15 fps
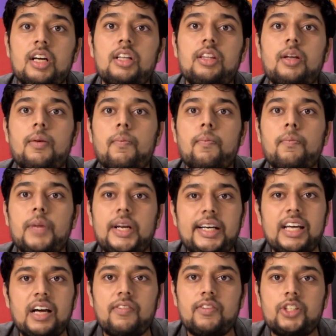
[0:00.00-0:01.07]
the
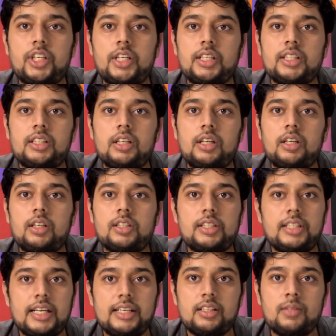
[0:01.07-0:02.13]
media widget in the
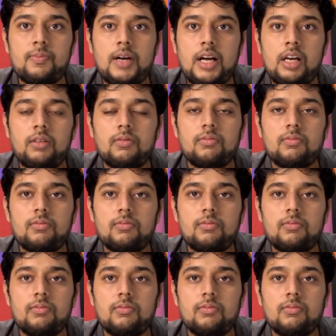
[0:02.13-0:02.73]
status bar,